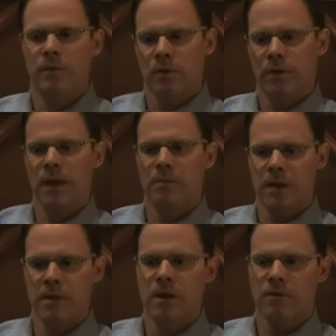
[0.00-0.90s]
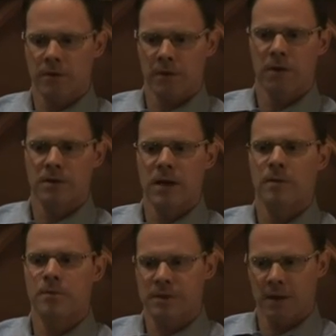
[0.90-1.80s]
So if they had been there for a long
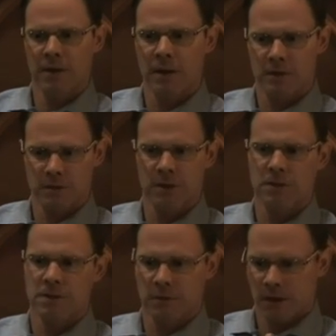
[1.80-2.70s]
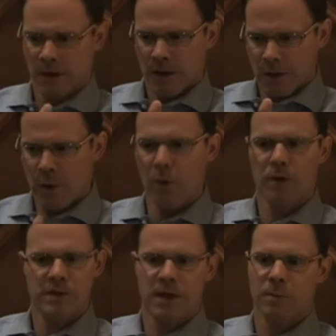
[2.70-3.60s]
time selling a certain
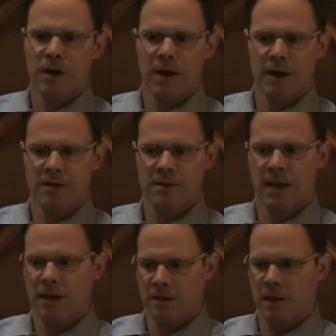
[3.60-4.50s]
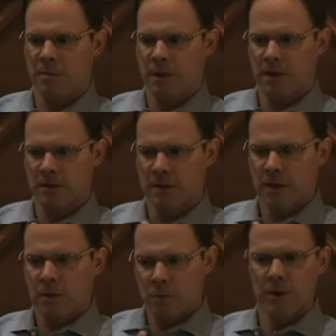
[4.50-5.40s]
core set of products, they ended up being
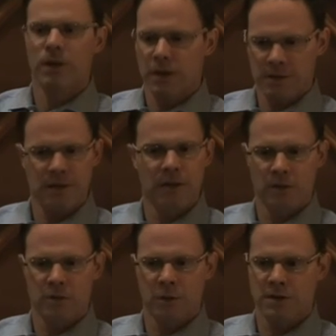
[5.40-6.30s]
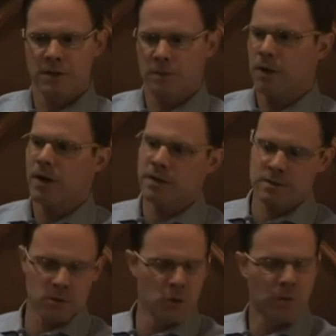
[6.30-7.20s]
really good at selling those core sets of
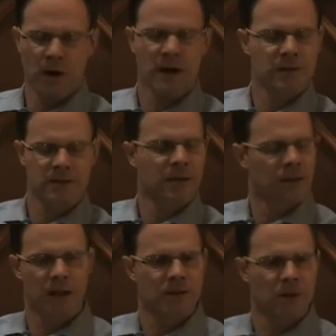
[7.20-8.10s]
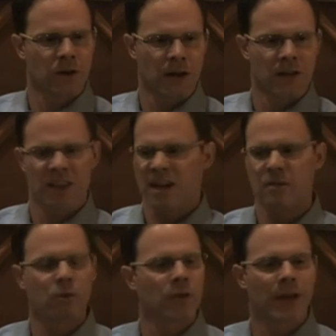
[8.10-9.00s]
products. New products, not so good at it, and they
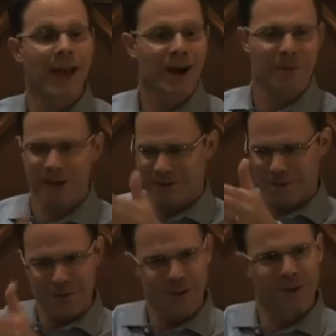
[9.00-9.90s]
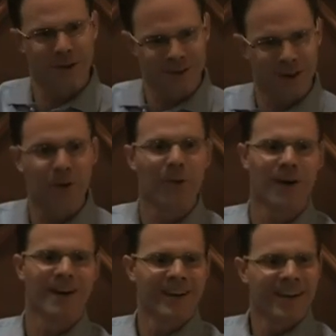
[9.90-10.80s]
didn't really care because they were so good at the core.